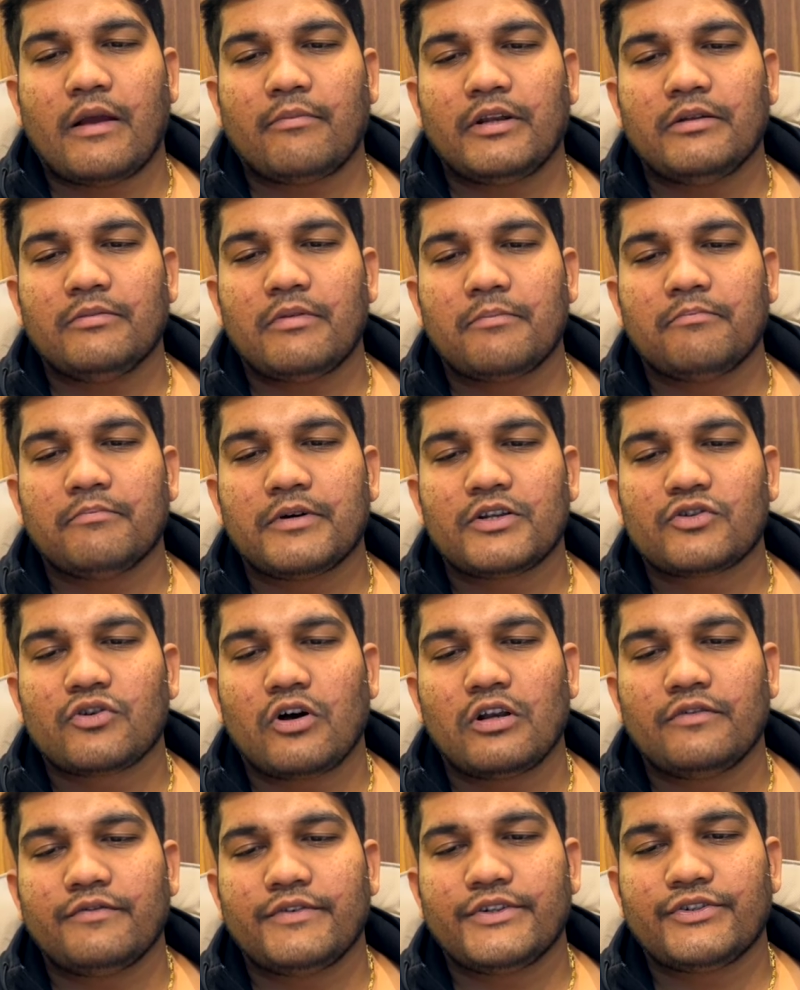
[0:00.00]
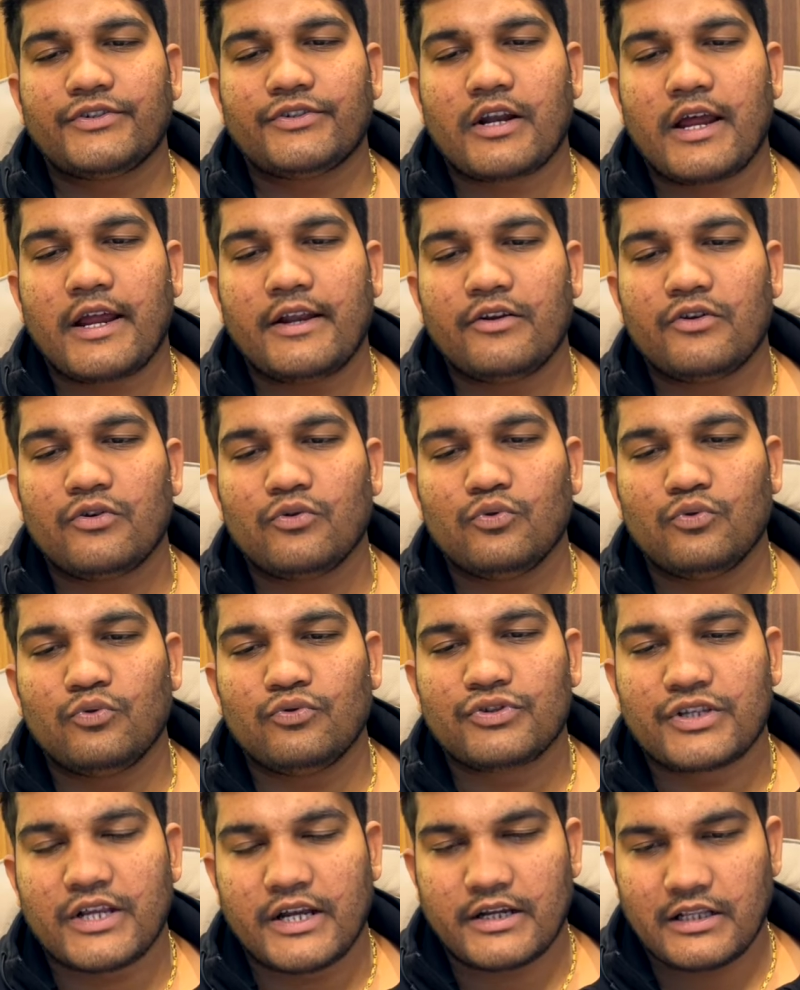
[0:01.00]
family members always try
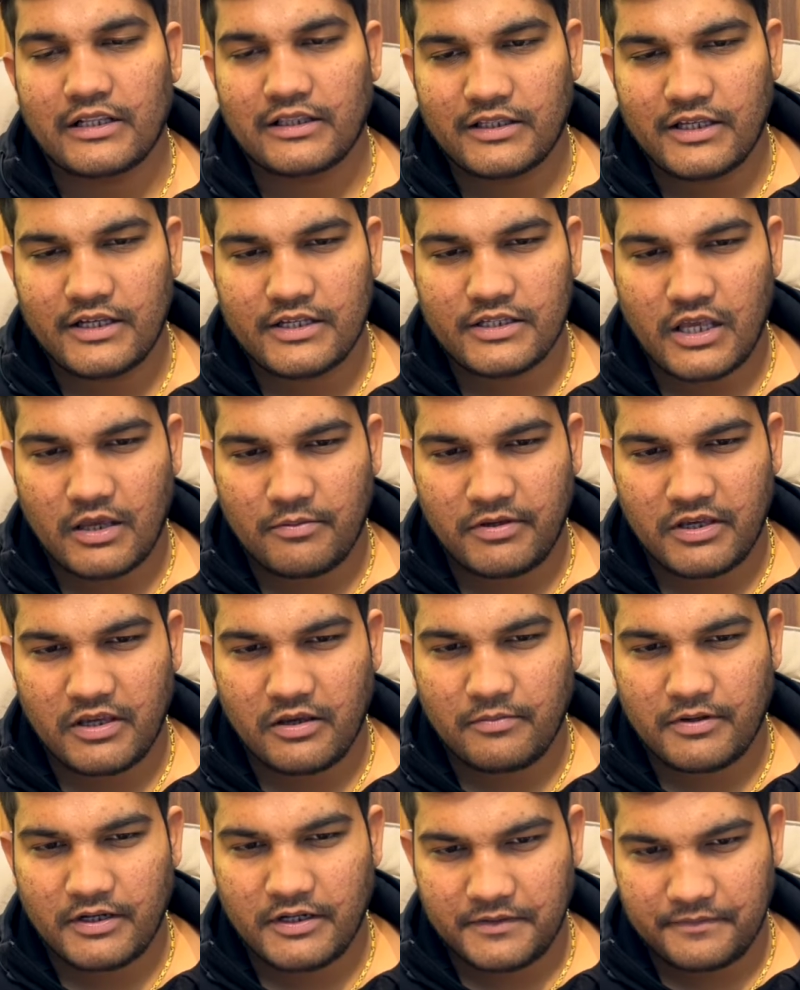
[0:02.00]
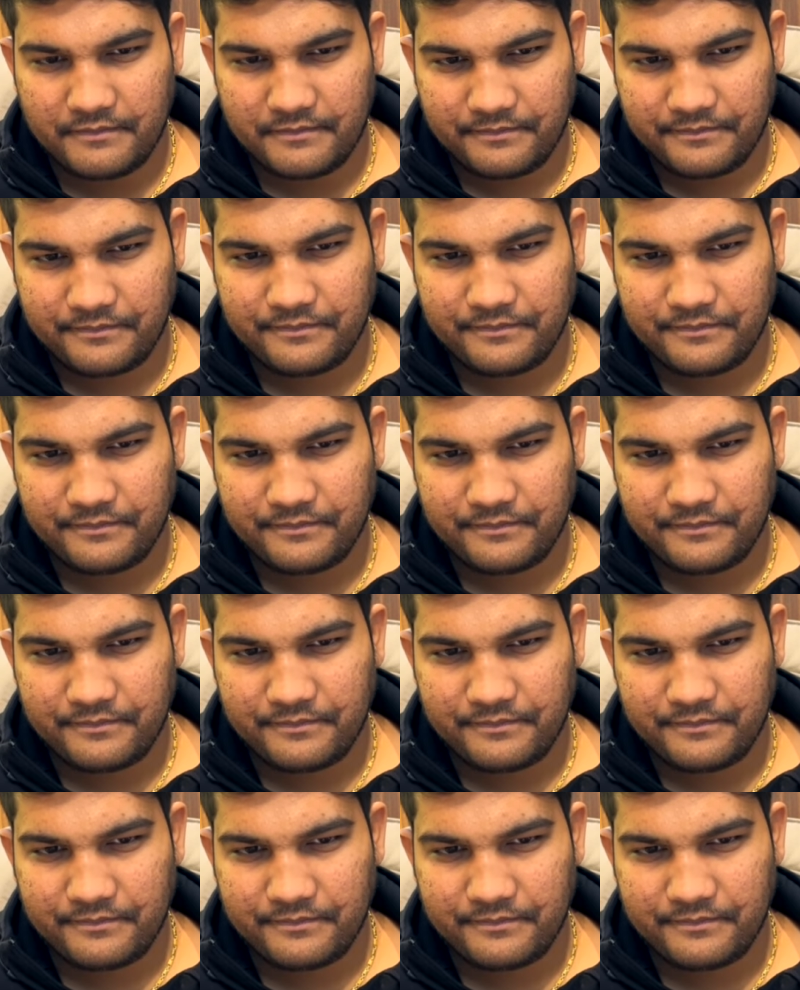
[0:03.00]
to settle things amicably